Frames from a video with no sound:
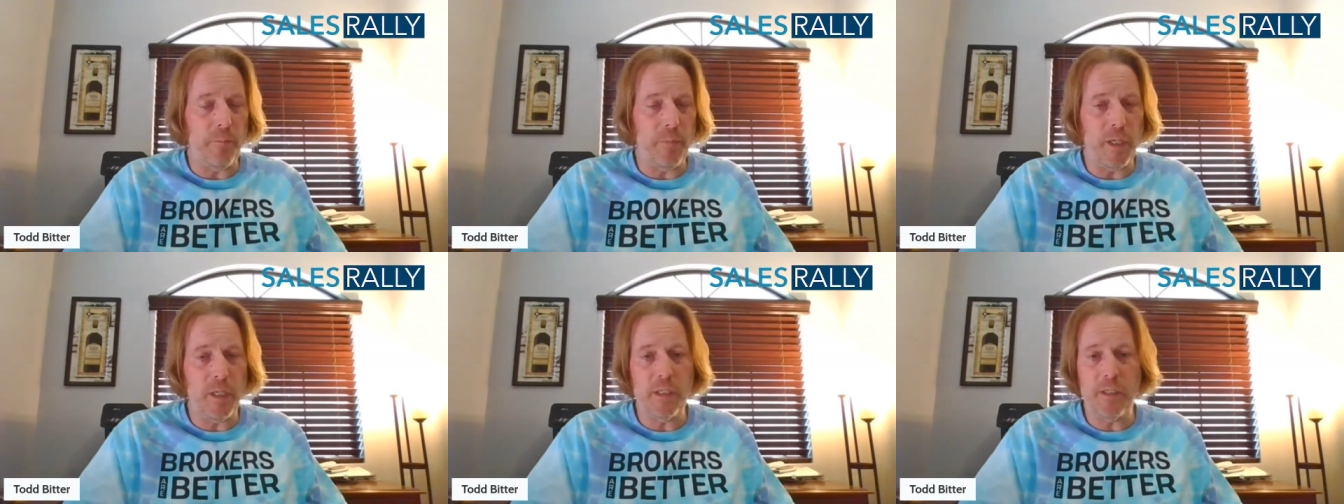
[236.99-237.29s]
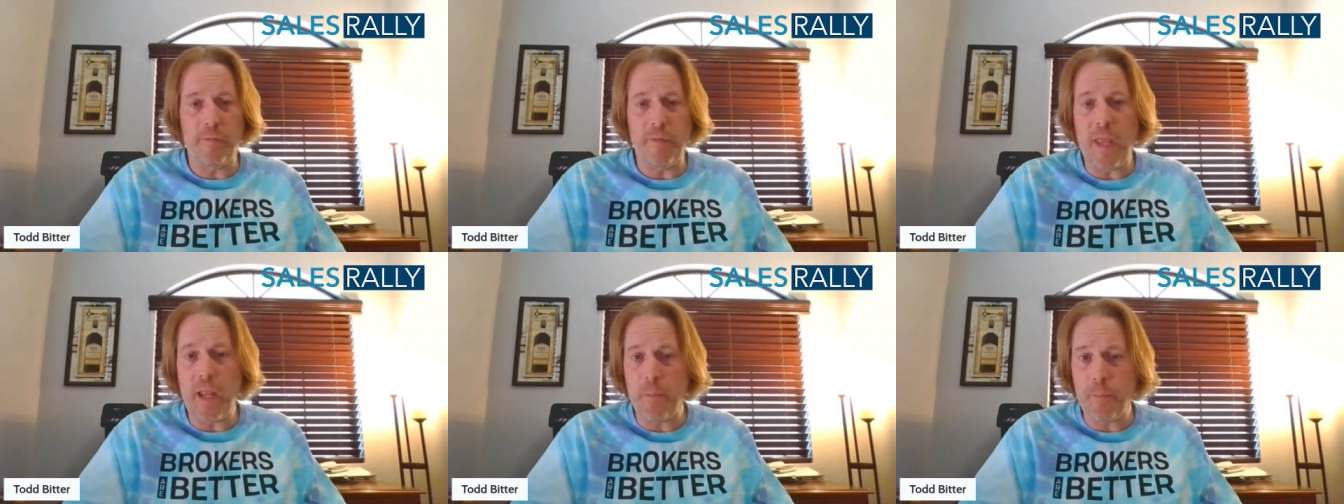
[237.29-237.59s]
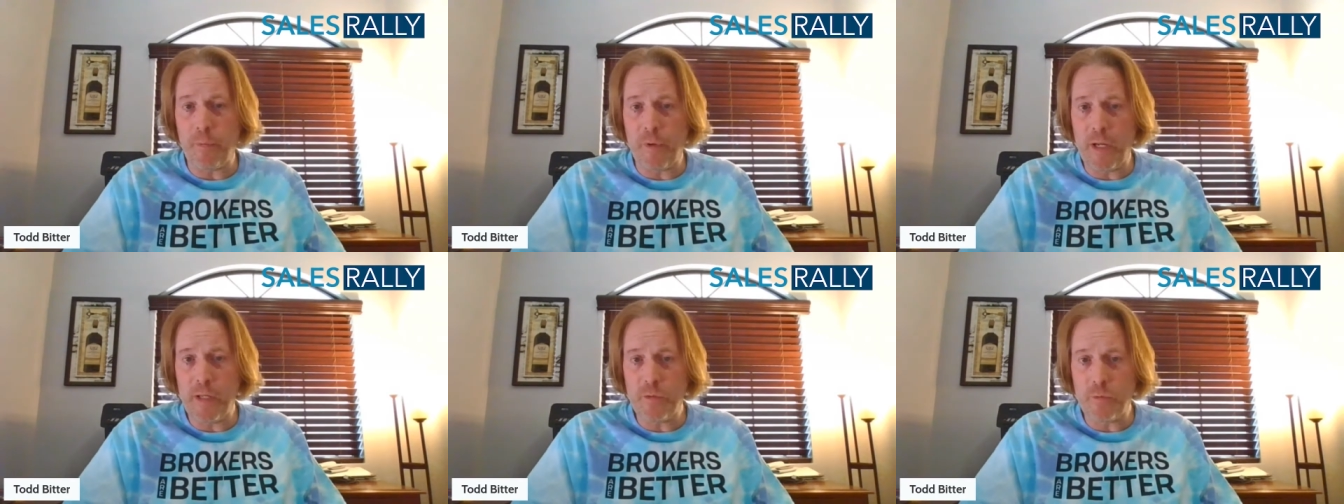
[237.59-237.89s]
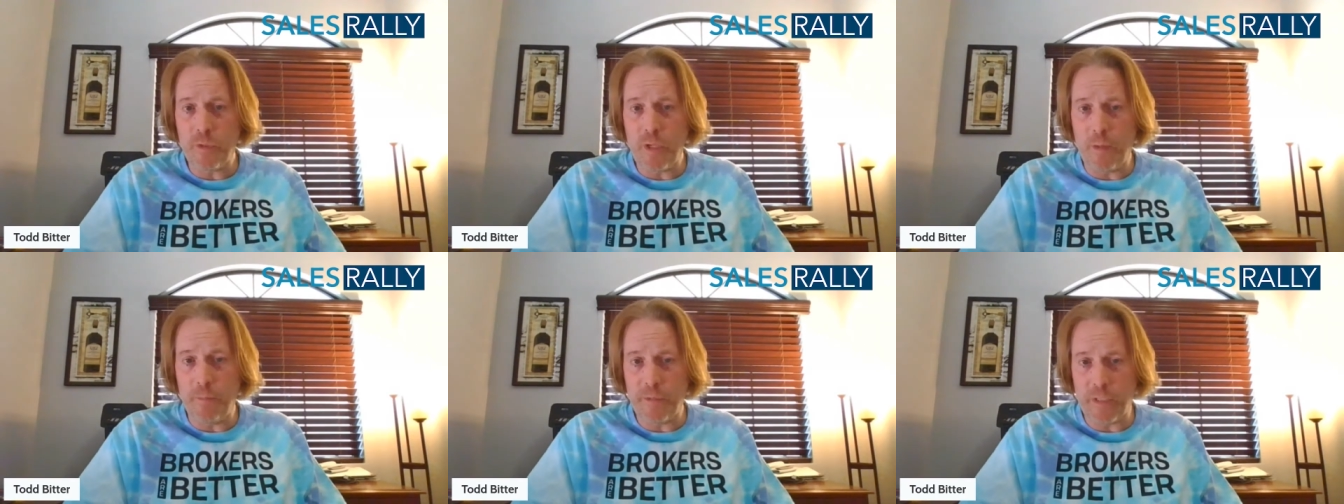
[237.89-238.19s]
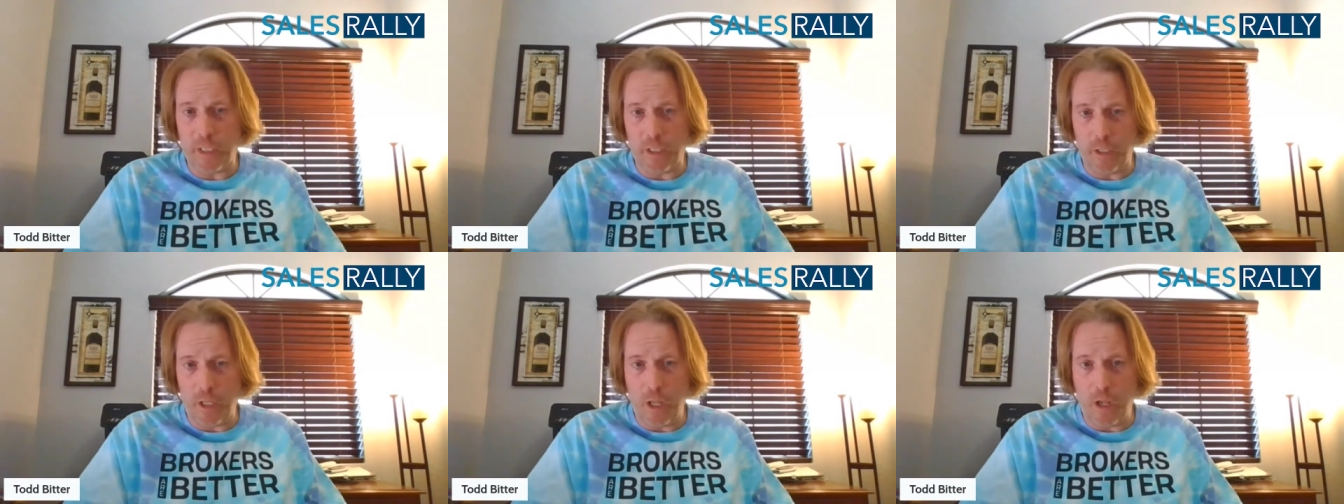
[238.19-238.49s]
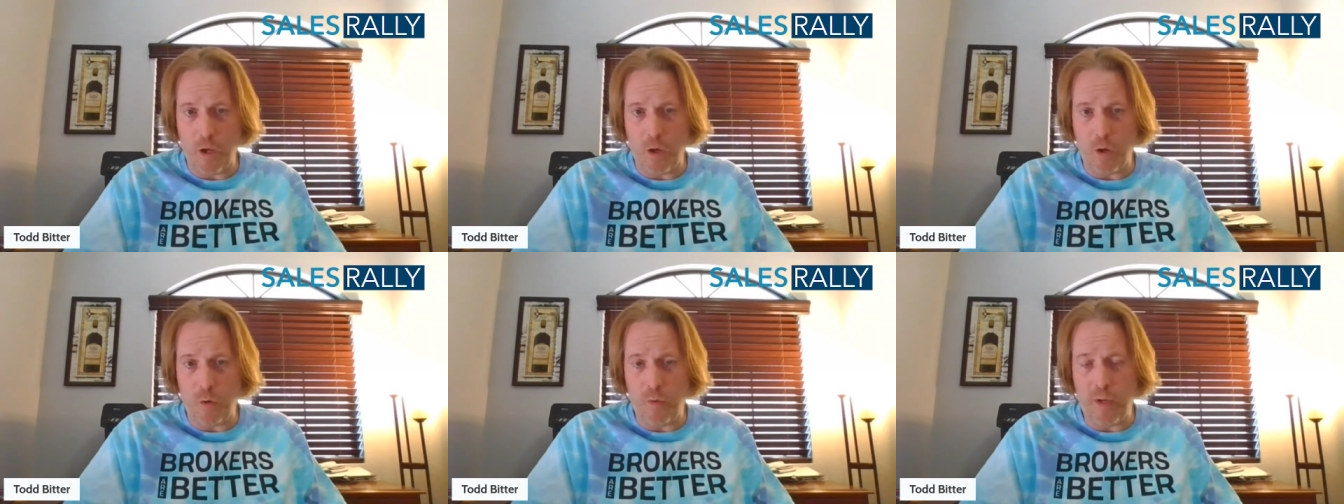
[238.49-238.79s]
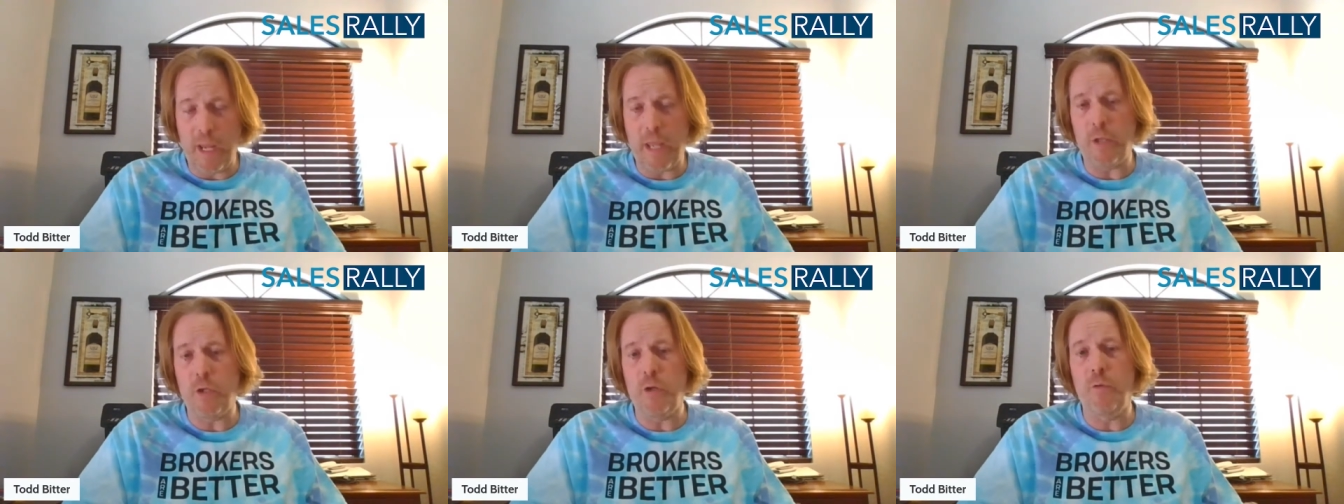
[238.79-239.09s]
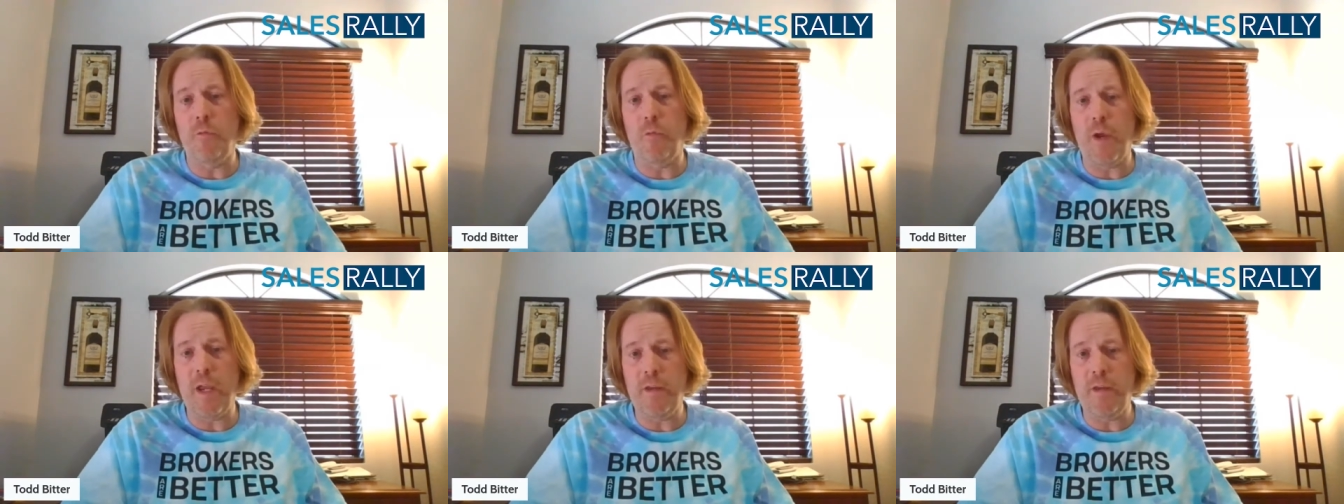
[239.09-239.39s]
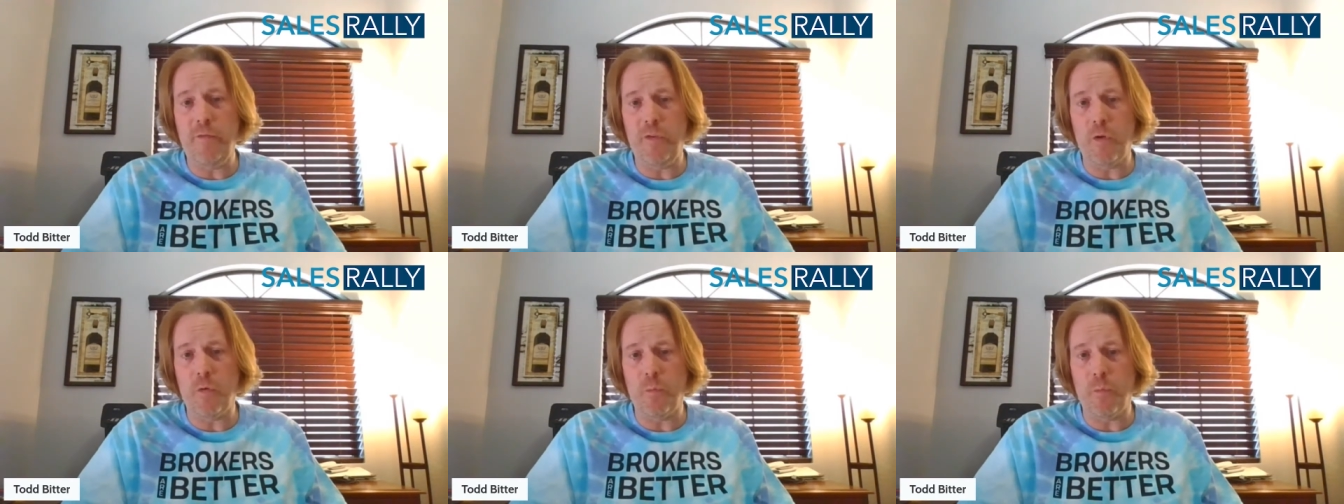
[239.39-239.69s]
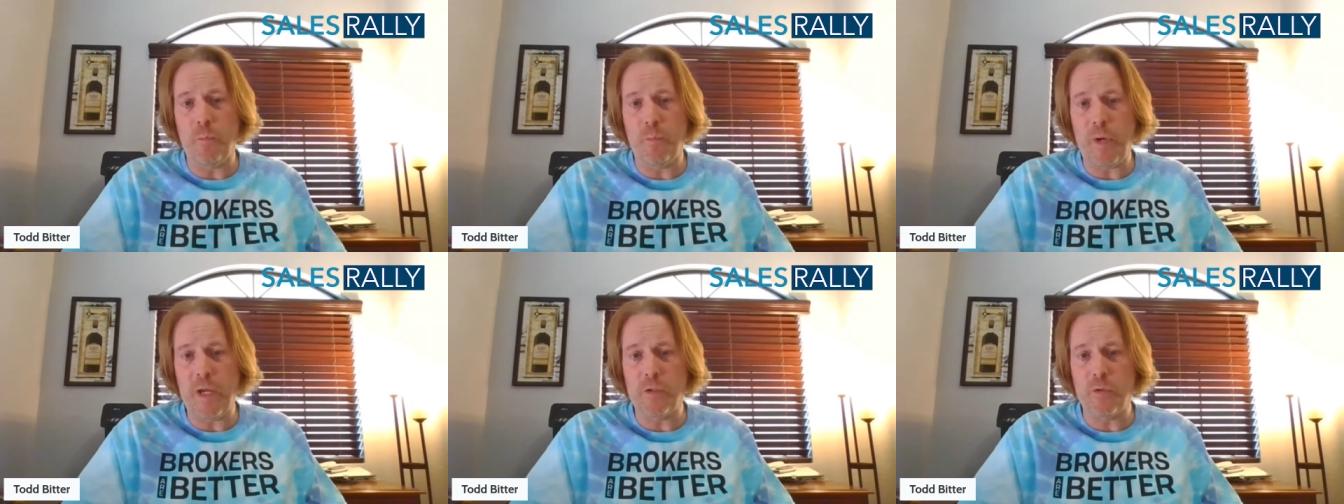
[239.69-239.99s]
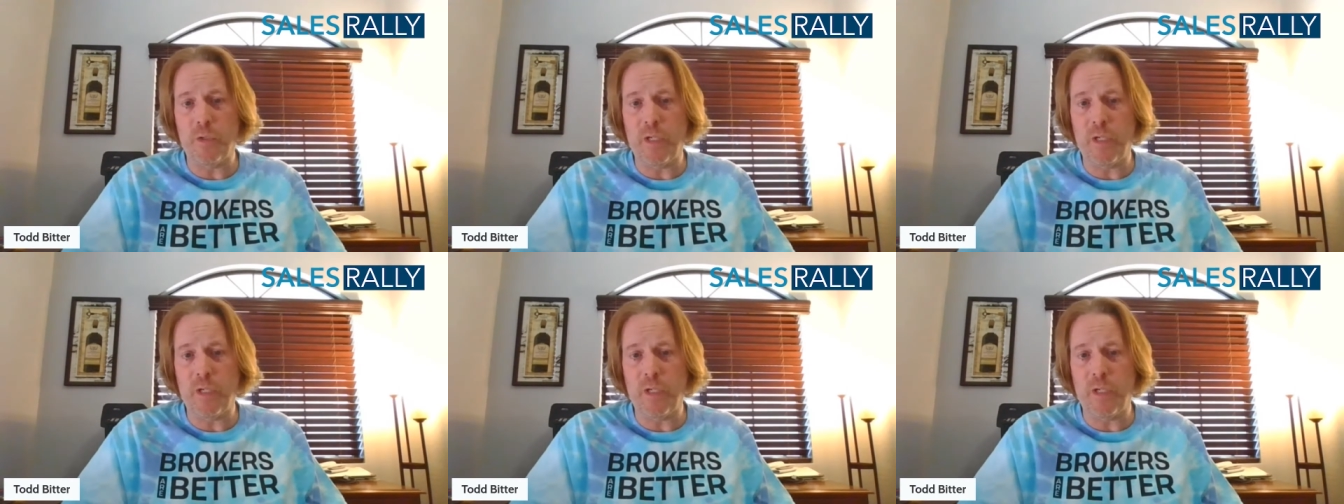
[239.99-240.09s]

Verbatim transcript: Because if that appraisal comes in low and you've waived your appraisal